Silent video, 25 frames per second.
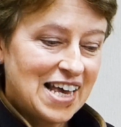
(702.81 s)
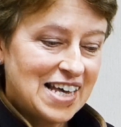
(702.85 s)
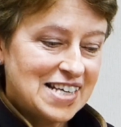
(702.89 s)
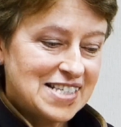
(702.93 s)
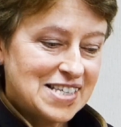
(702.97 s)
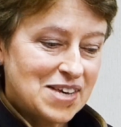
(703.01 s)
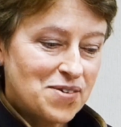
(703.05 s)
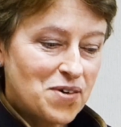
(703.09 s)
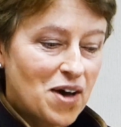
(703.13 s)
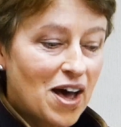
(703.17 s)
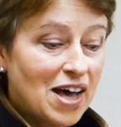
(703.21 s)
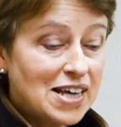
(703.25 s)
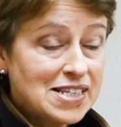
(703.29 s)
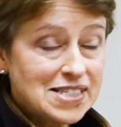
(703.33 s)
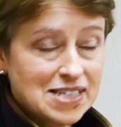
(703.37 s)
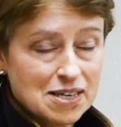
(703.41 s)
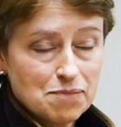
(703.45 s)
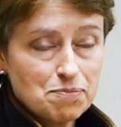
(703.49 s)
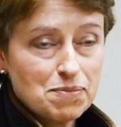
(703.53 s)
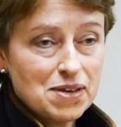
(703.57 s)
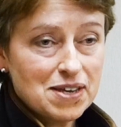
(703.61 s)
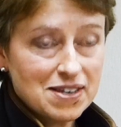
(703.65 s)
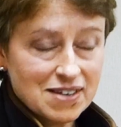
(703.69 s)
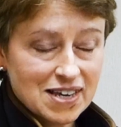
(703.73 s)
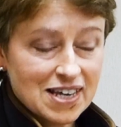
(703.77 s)
So ice
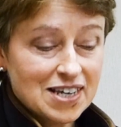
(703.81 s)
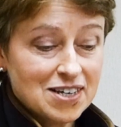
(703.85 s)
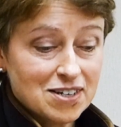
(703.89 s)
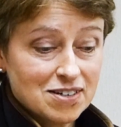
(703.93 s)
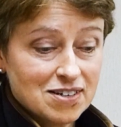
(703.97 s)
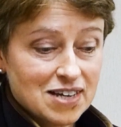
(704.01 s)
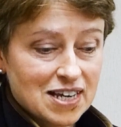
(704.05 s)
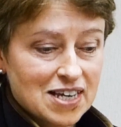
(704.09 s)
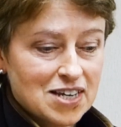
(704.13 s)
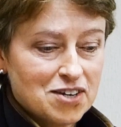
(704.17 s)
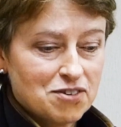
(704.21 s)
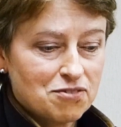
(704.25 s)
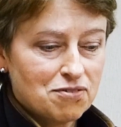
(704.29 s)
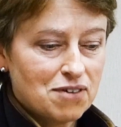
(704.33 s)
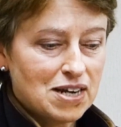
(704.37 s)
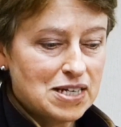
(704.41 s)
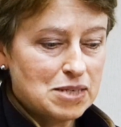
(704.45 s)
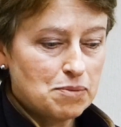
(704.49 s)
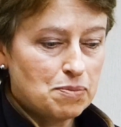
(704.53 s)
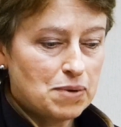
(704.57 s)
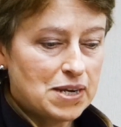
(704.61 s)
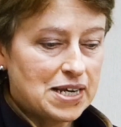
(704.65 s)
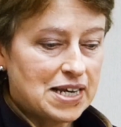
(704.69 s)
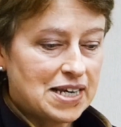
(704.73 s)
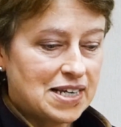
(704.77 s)
can be in
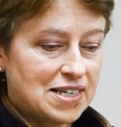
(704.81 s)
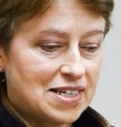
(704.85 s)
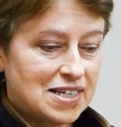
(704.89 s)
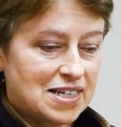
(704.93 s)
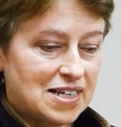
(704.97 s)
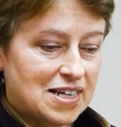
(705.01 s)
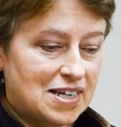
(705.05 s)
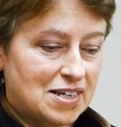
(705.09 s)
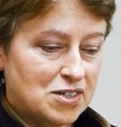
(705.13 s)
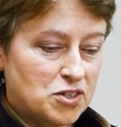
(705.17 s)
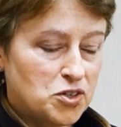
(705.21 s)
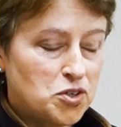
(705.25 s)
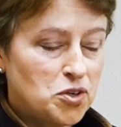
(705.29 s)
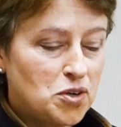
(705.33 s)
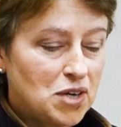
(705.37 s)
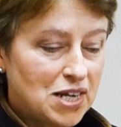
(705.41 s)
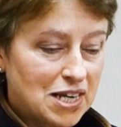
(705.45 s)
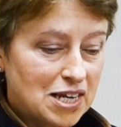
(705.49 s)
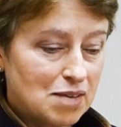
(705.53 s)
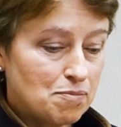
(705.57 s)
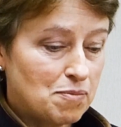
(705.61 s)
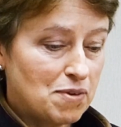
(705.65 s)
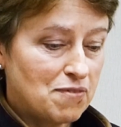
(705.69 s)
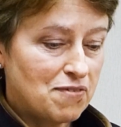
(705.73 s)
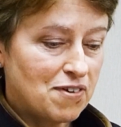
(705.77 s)
incredibly, uh, cooling
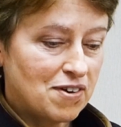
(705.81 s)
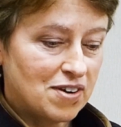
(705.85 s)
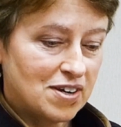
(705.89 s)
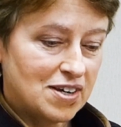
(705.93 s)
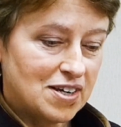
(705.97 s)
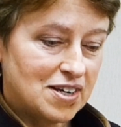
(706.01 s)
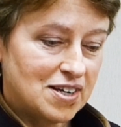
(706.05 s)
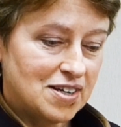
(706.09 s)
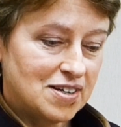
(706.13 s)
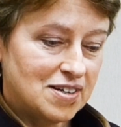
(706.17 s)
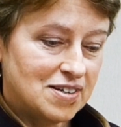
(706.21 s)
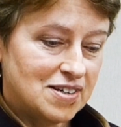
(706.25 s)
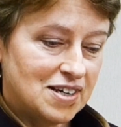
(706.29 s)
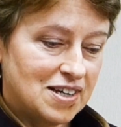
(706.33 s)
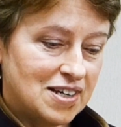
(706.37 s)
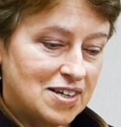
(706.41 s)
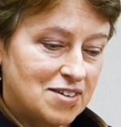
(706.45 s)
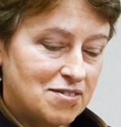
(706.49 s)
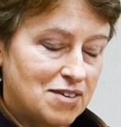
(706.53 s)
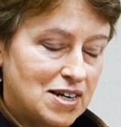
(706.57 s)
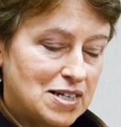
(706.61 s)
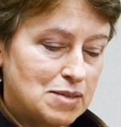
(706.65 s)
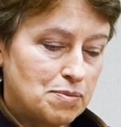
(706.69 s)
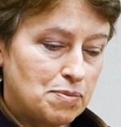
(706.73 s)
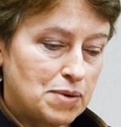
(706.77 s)
can be in
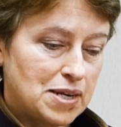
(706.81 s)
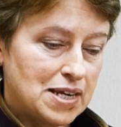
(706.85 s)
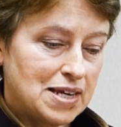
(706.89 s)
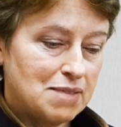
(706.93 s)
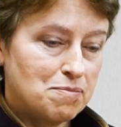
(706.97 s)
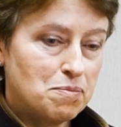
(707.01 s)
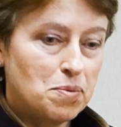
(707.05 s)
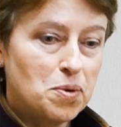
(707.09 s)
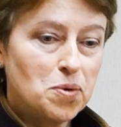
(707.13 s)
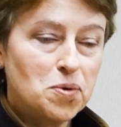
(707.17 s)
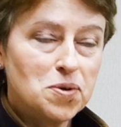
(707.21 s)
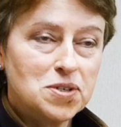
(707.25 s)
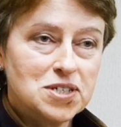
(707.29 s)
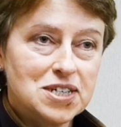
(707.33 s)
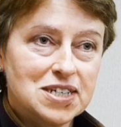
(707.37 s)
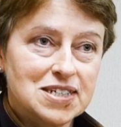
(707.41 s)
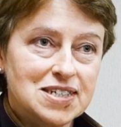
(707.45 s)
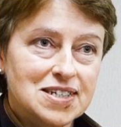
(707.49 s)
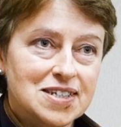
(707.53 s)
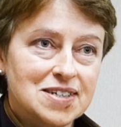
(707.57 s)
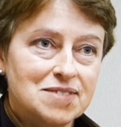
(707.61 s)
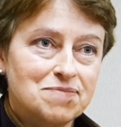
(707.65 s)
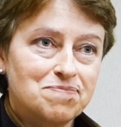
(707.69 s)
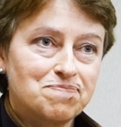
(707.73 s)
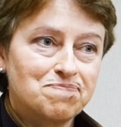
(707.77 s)
incredibly
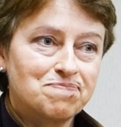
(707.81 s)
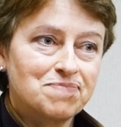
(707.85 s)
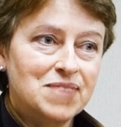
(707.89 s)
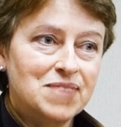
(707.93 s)
important.